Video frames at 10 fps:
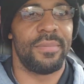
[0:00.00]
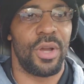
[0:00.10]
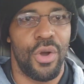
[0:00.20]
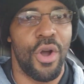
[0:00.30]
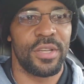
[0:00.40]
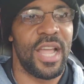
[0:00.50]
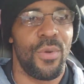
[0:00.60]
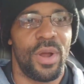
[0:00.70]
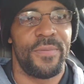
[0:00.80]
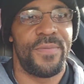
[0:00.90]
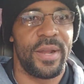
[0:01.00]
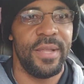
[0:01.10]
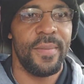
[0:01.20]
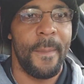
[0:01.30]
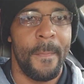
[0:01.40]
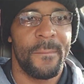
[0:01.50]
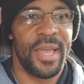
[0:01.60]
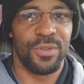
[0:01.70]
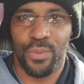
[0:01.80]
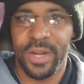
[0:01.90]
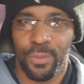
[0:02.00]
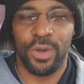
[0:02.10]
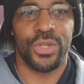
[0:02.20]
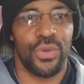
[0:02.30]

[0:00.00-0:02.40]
The car's not running funny. It's running real